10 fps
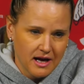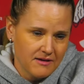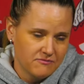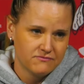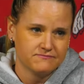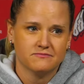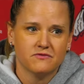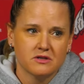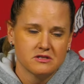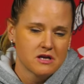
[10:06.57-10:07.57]
I've
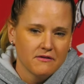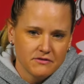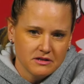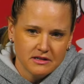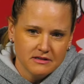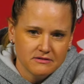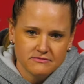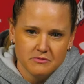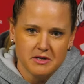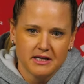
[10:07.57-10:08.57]
philosophically,
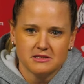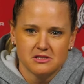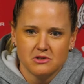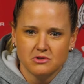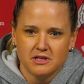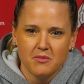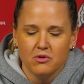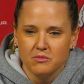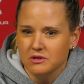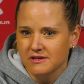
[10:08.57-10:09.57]
from an X's and O's
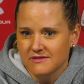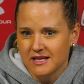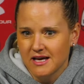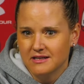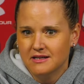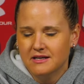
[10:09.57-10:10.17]
standpoint, believe in that.